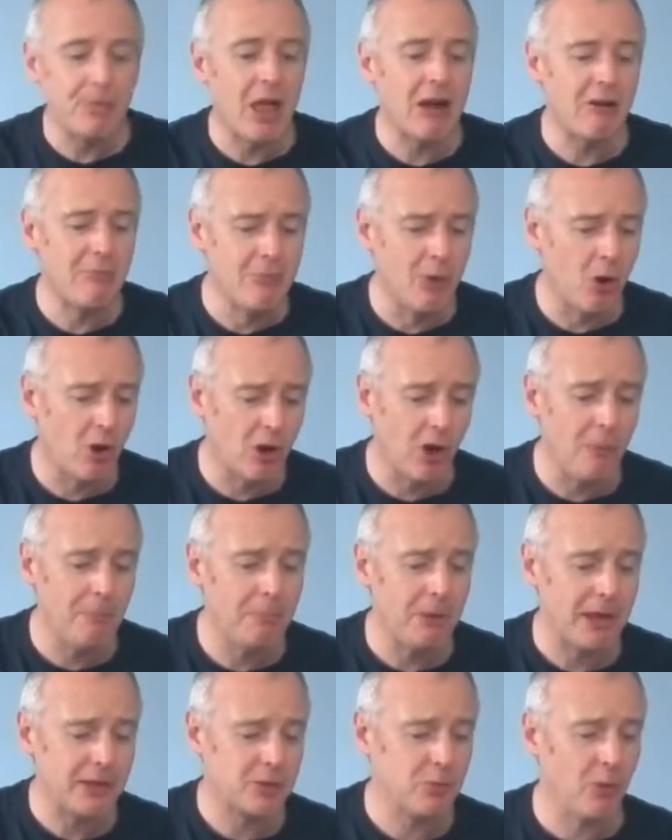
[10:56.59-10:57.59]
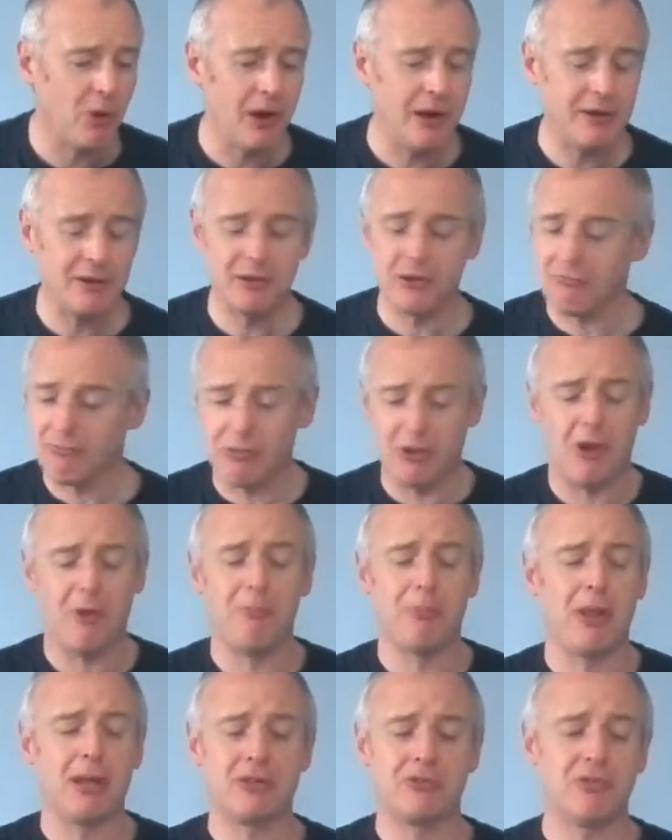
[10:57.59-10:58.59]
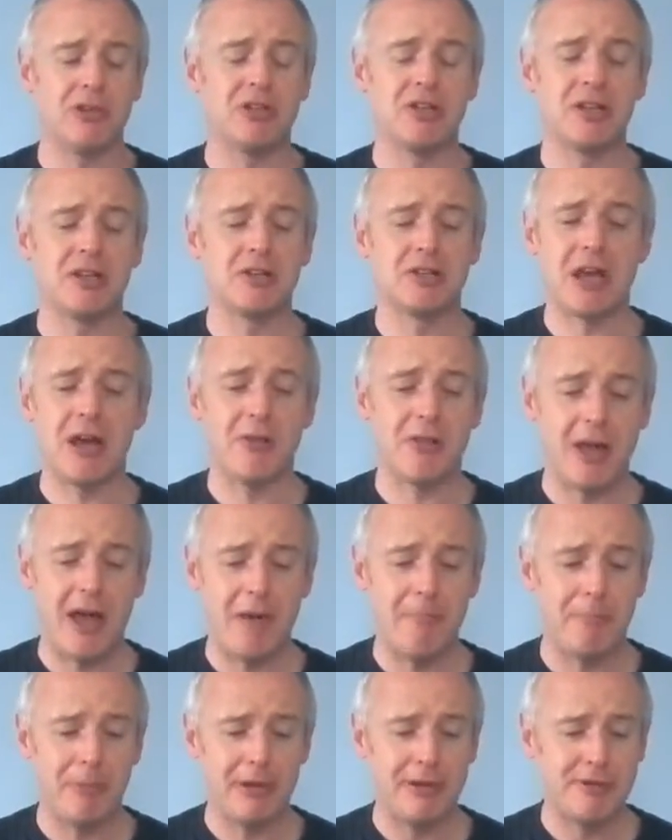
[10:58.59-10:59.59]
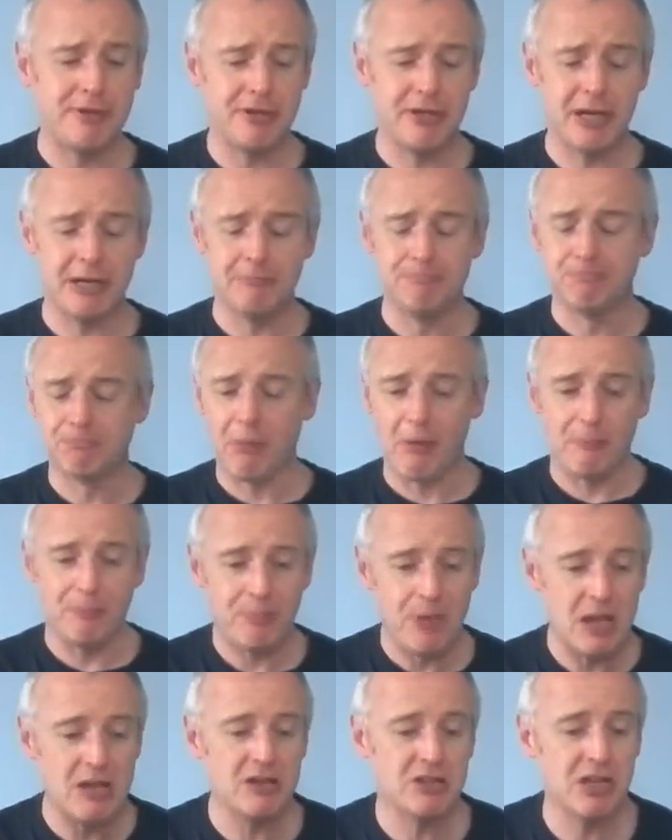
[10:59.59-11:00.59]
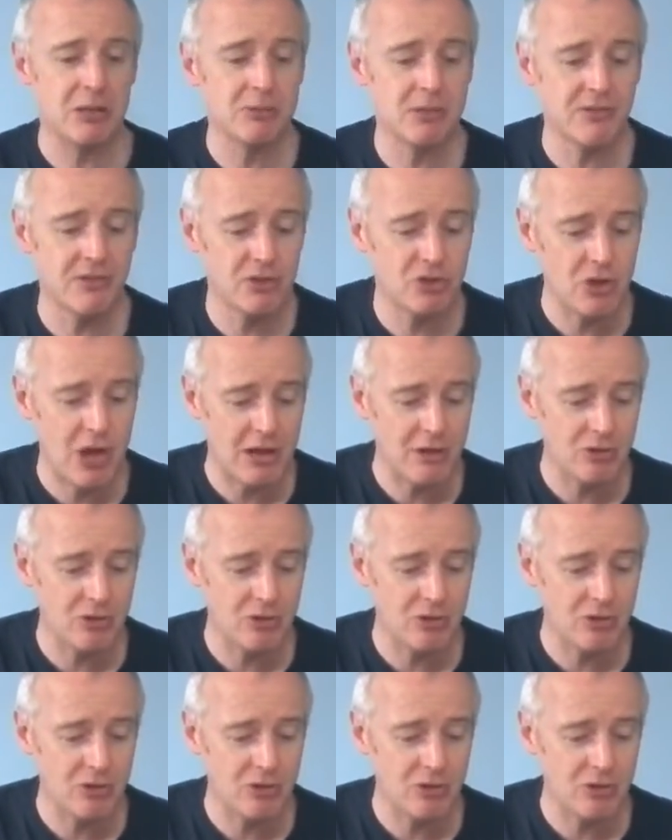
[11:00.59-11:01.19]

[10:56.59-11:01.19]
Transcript: There are more complex wine, complex Rieslings out there, but um, in terms of